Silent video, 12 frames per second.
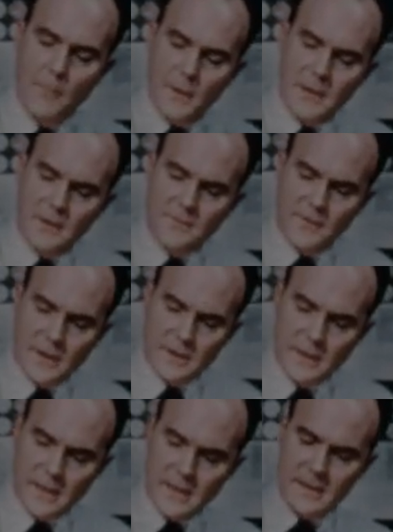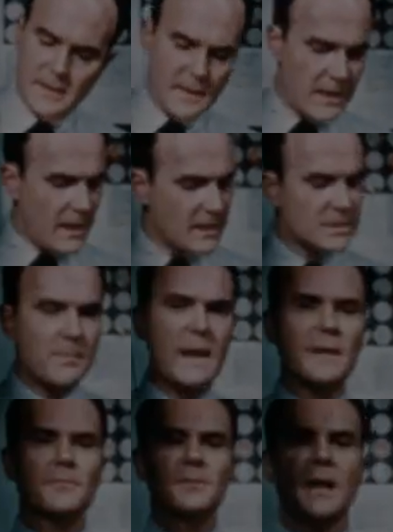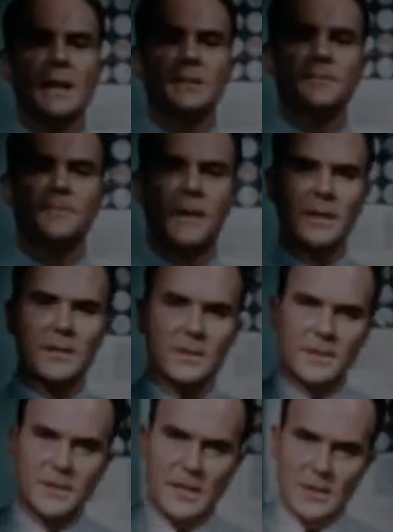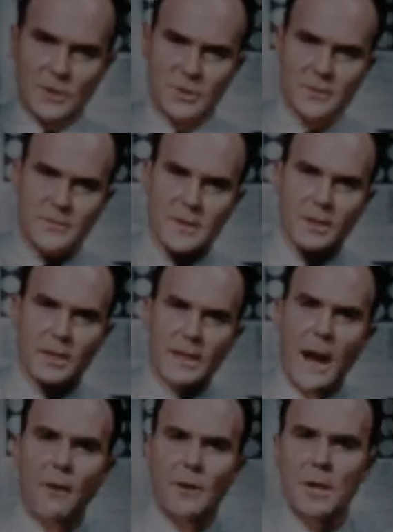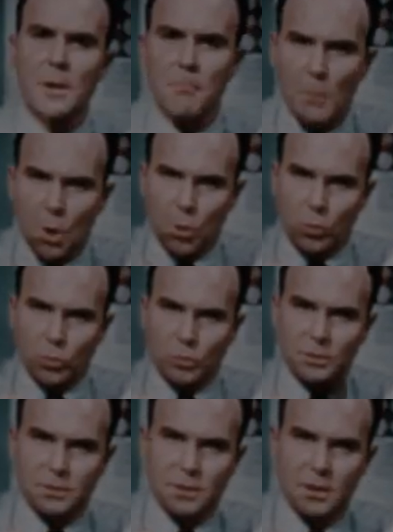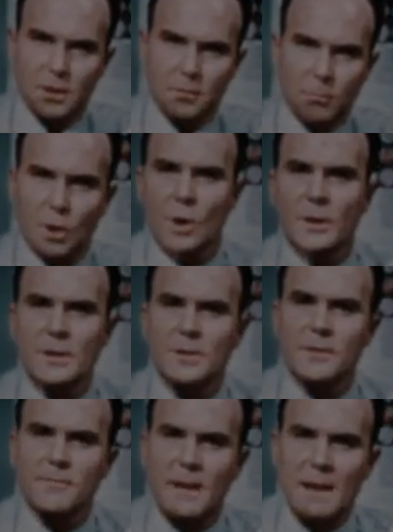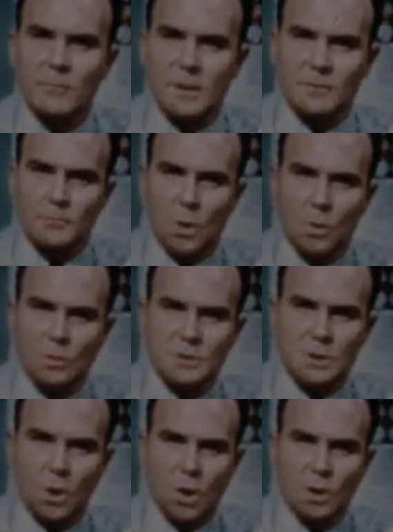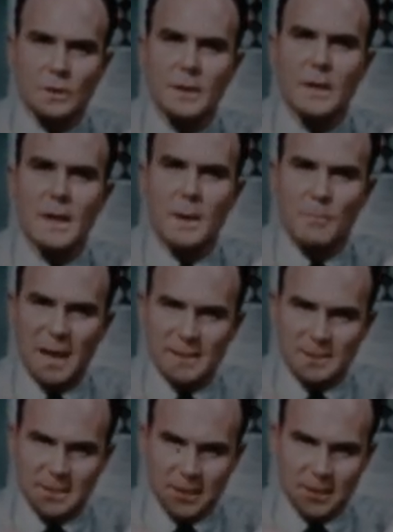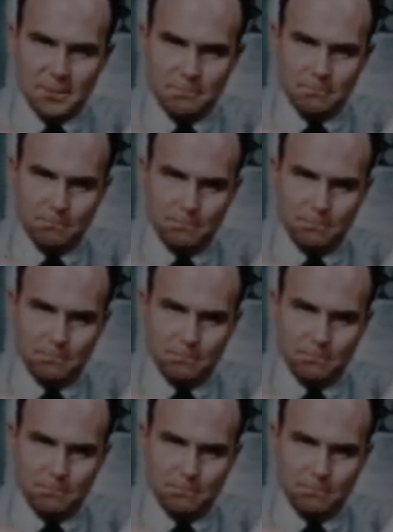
but inadvertently, a speck of dust fell into the dish, carrying a mold belonging to the family of molds called penicillium.